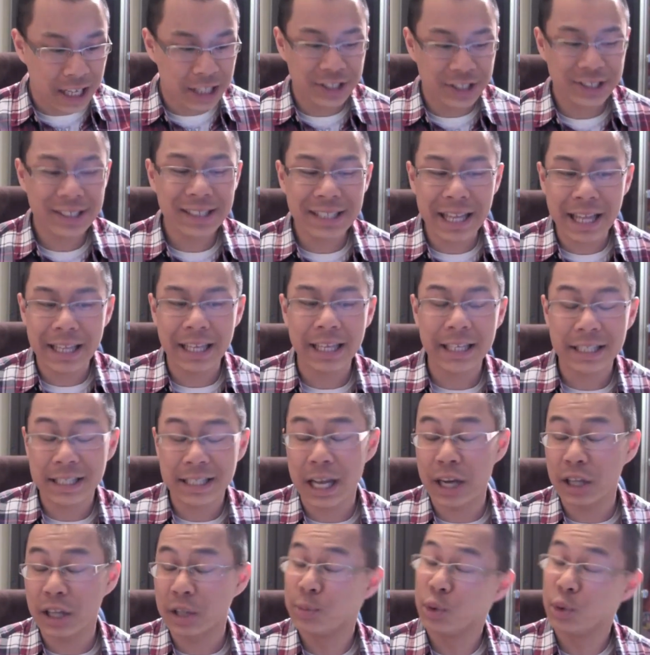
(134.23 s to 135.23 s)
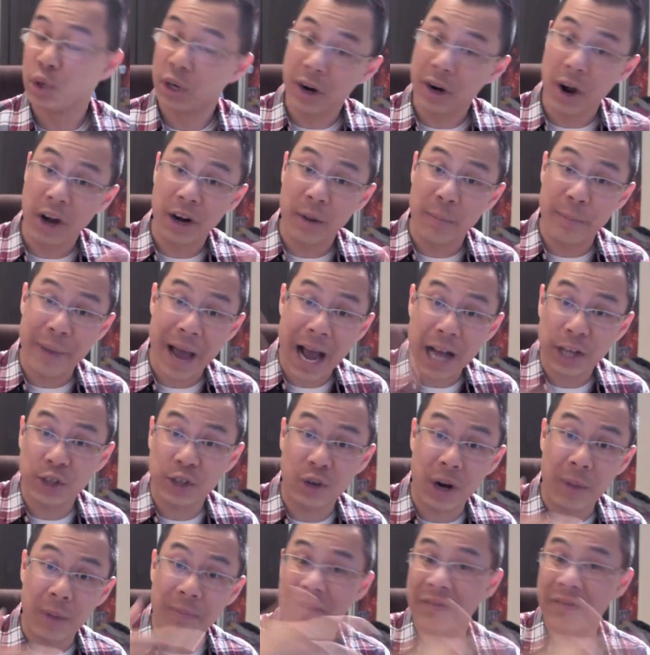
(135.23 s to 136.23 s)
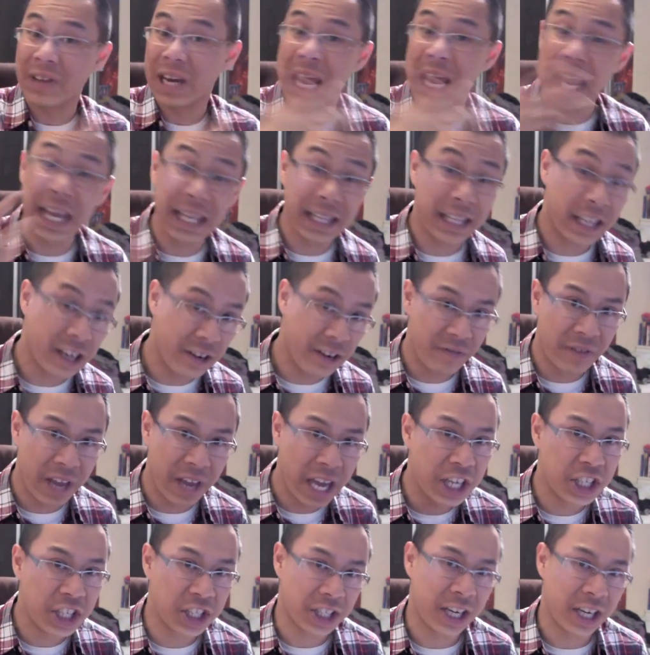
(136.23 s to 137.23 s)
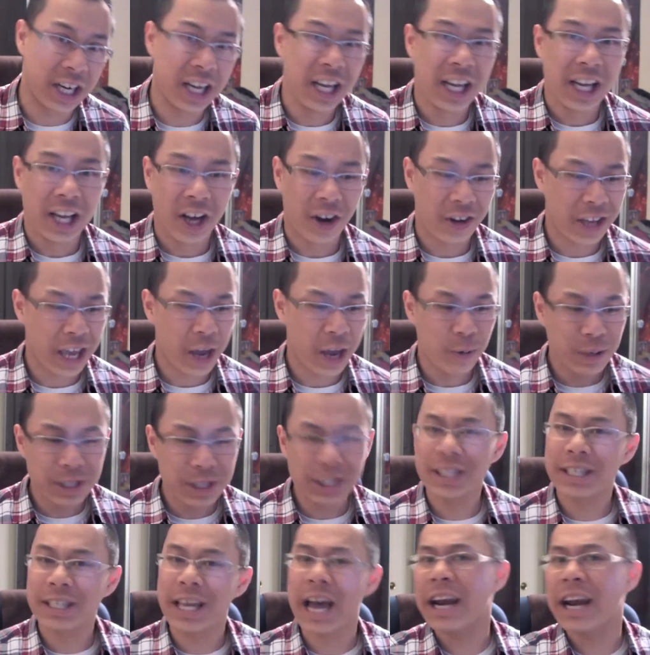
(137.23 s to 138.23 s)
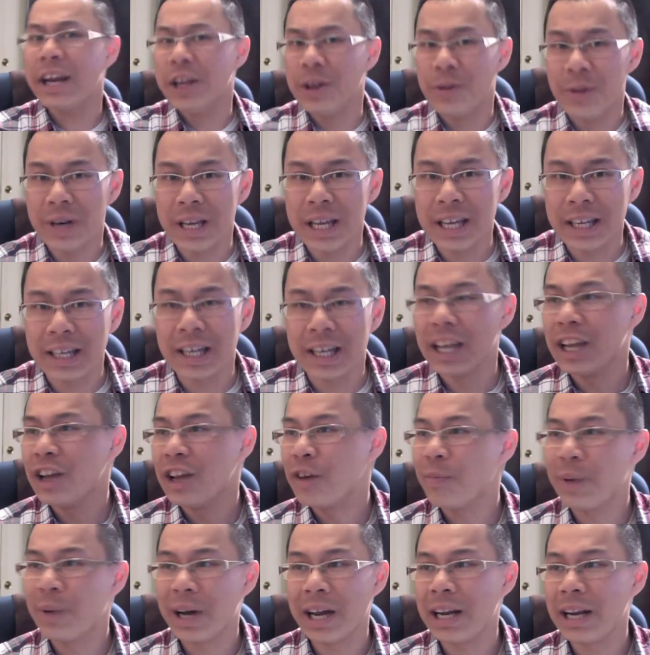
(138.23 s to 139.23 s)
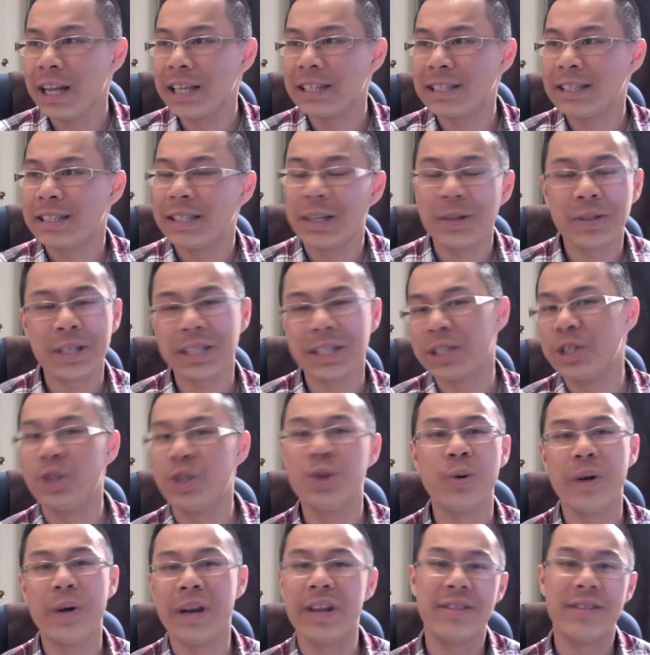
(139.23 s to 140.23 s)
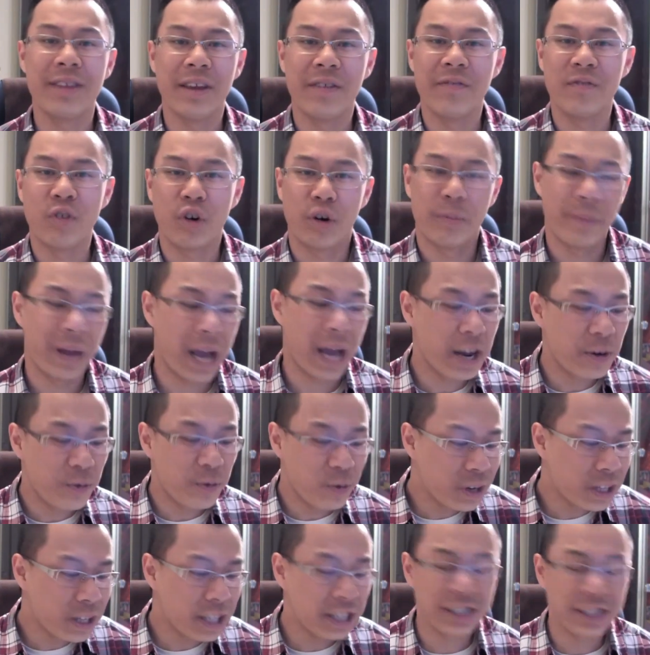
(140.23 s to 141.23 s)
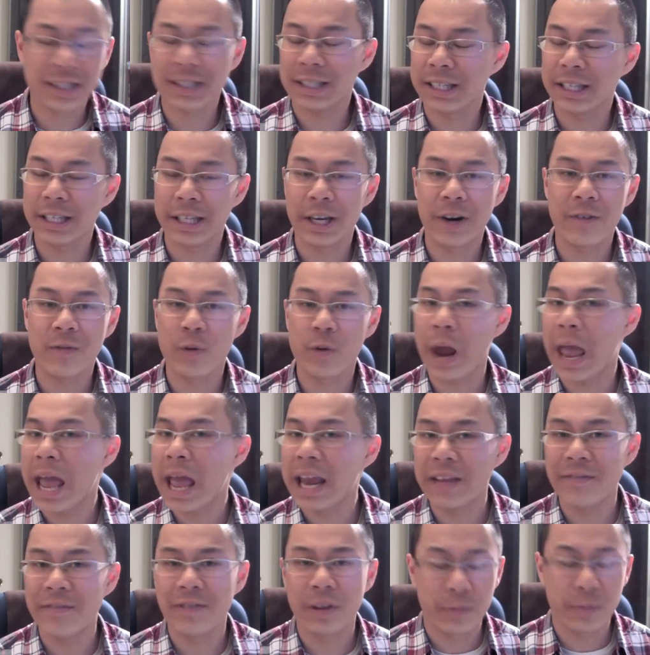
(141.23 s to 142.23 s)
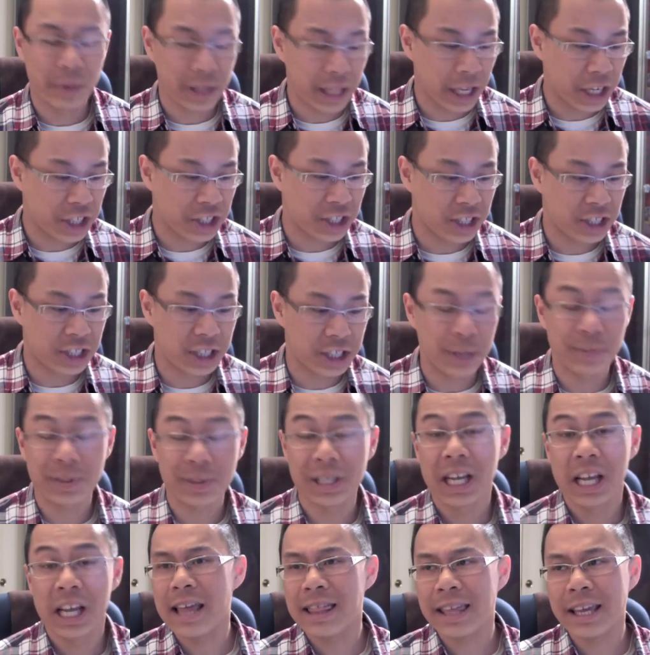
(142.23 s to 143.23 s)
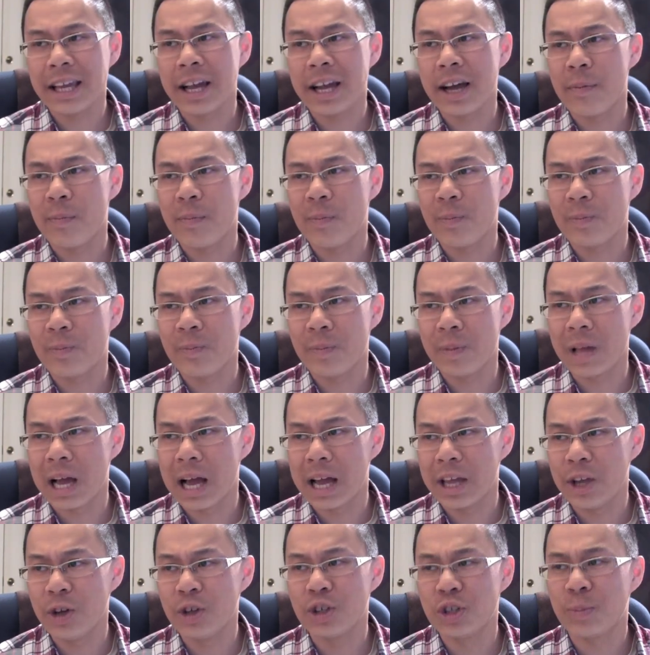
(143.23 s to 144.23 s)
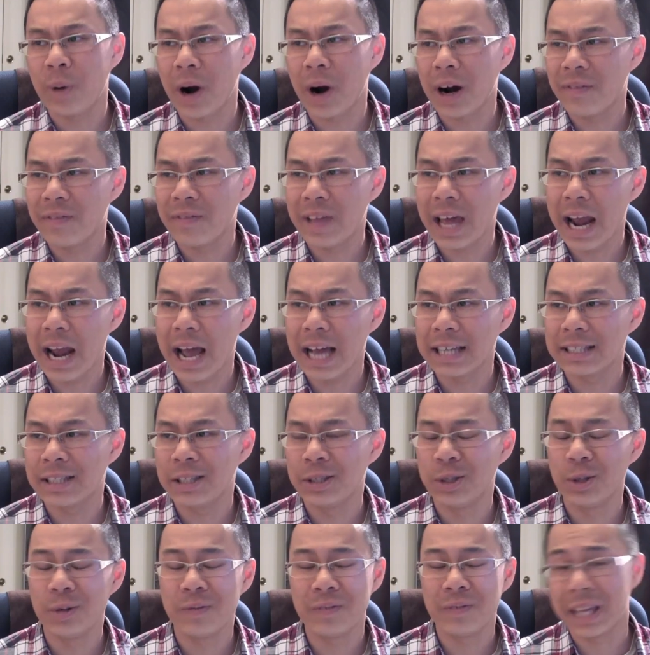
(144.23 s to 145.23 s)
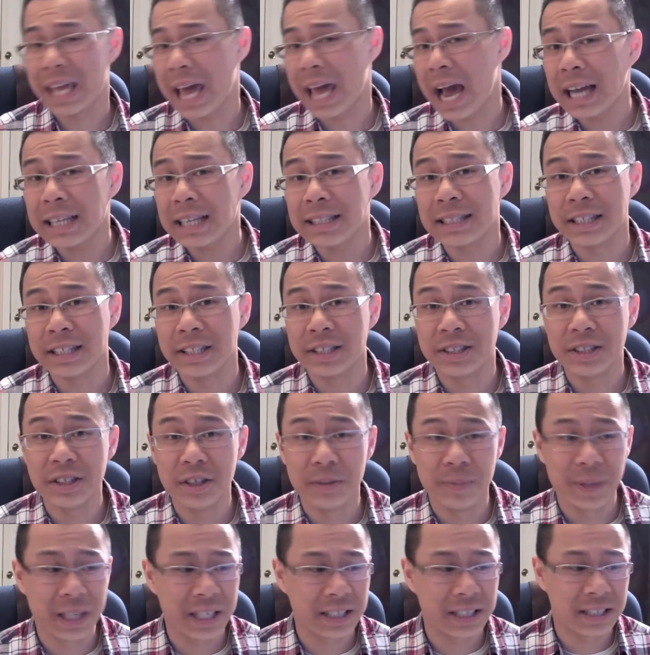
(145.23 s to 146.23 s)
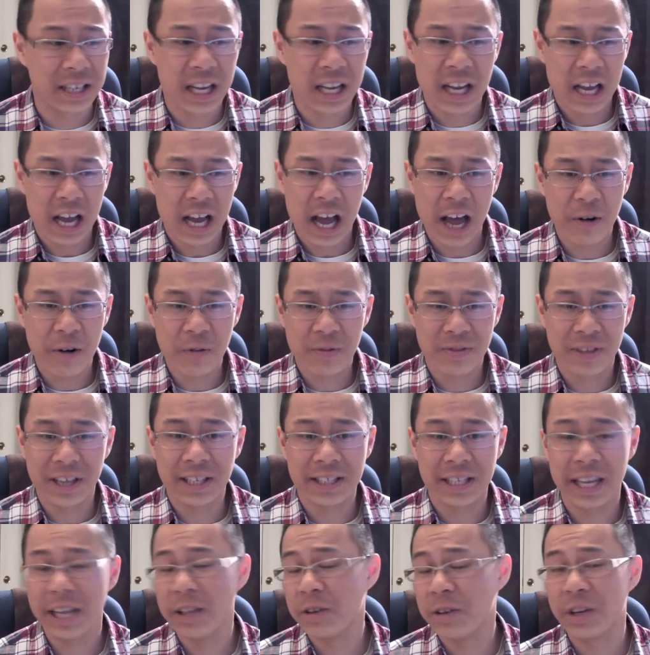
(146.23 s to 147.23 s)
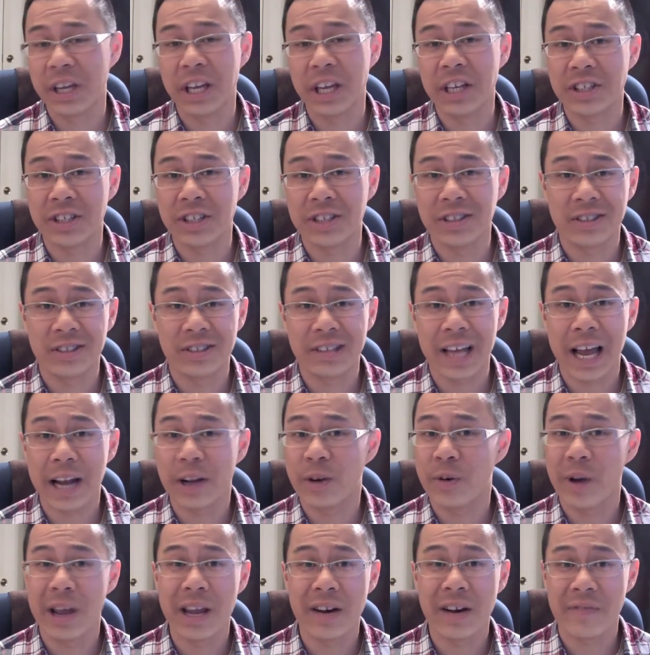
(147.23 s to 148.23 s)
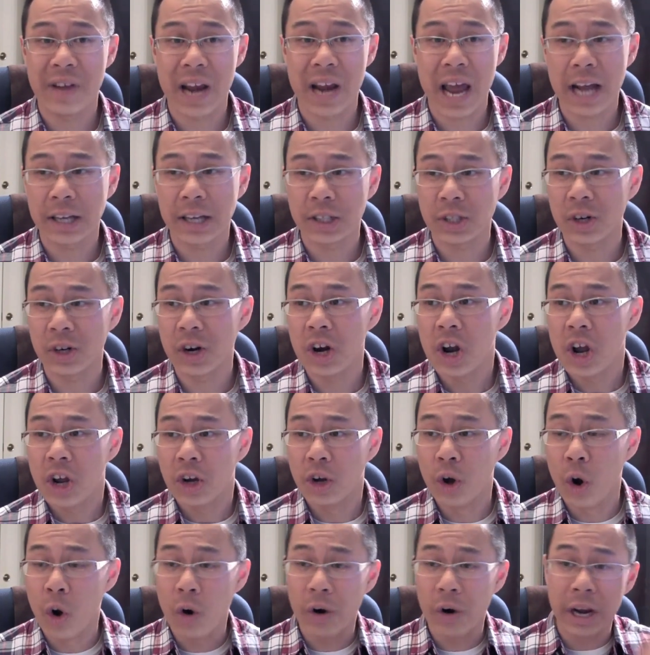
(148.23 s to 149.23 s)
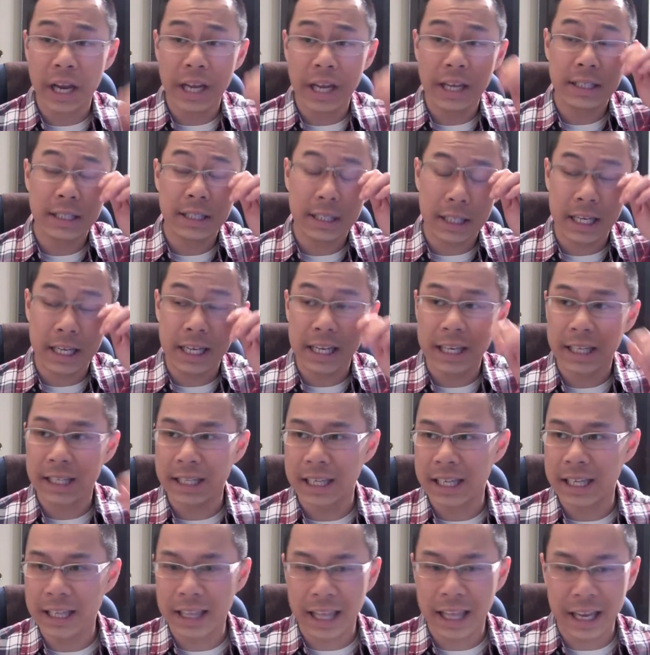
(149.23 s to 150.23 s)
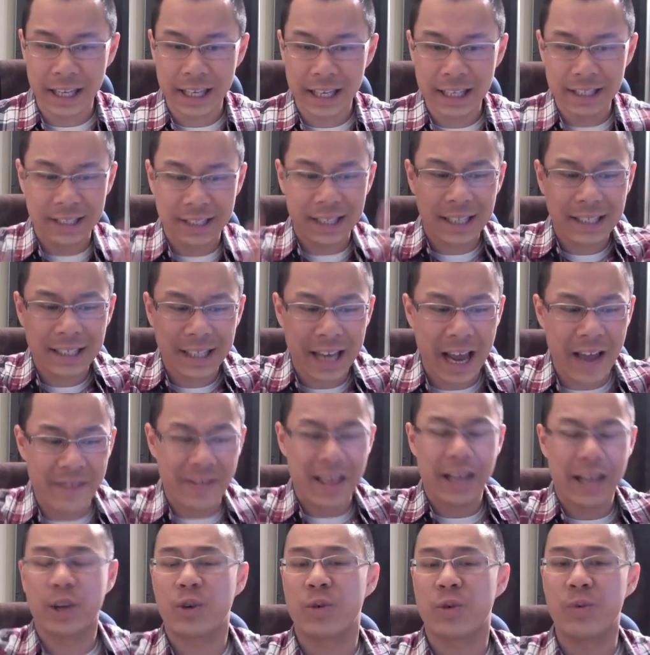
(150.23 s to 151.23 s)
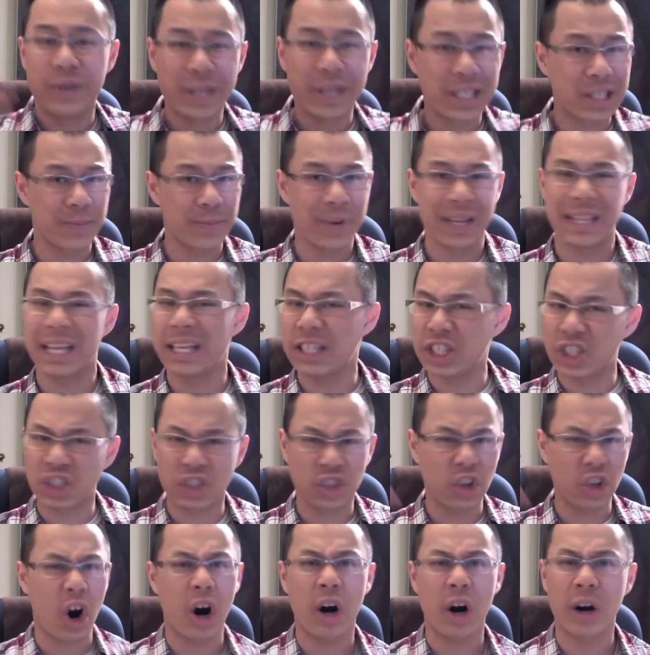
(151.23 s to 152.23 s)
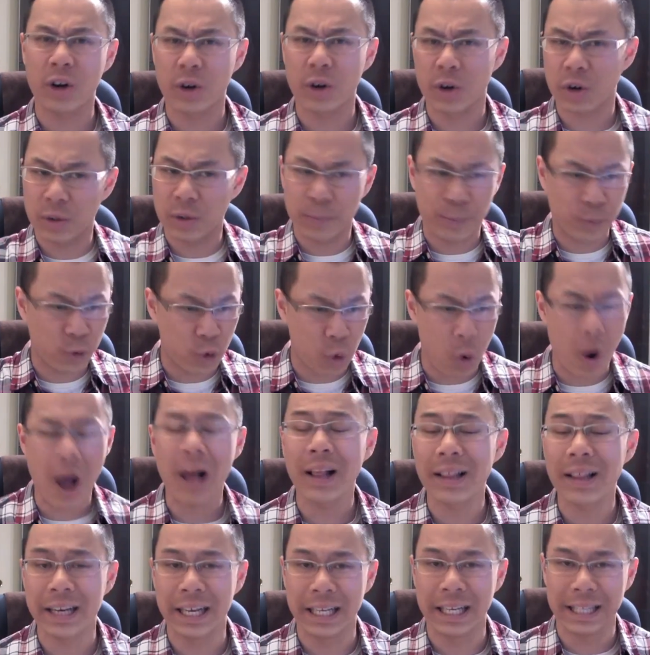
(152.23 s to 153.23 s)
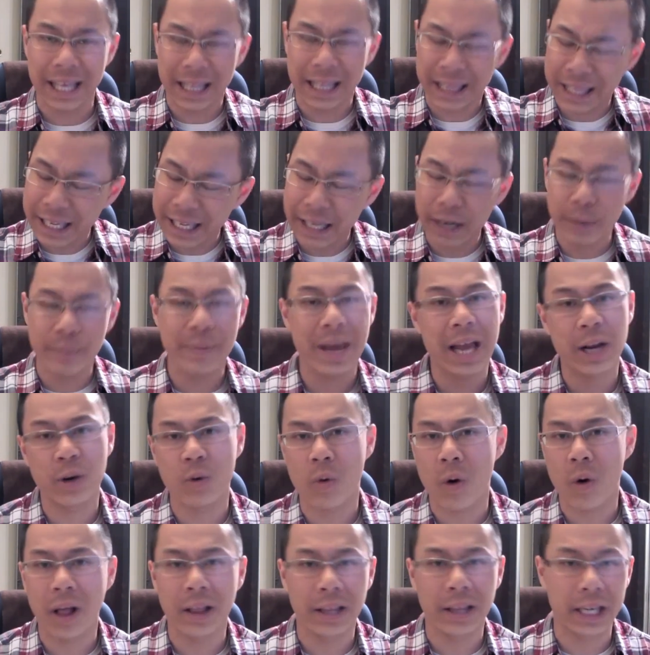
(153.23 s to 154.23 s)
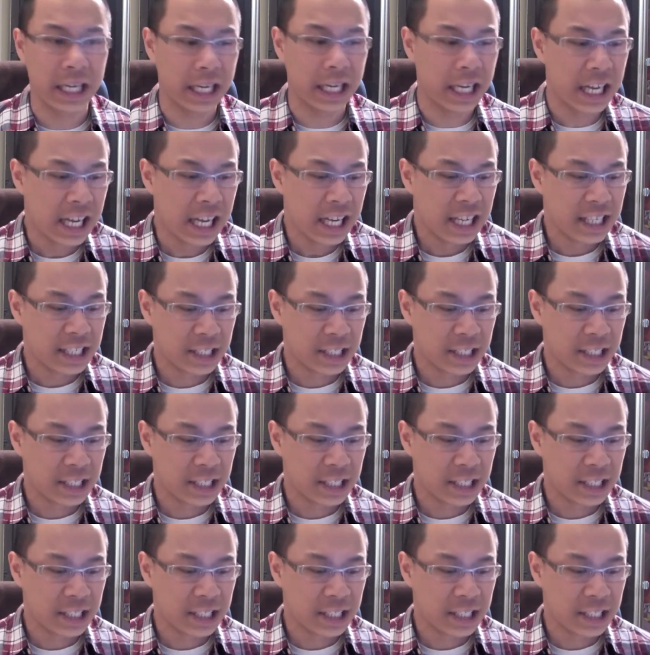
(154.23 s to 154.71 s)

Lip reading: It's just that they decided to put it on a backdrop of an alien invasion, okay? Which is kind of unique, but it still doesn't do anything for me. I really just didn't care for any of the relationships. I think a huge part of that has to do with the casting too, because I don't think Taylor Kitsch is that great of an actor, nor is he doesn't have that charisma, that star quality, that leading man quality.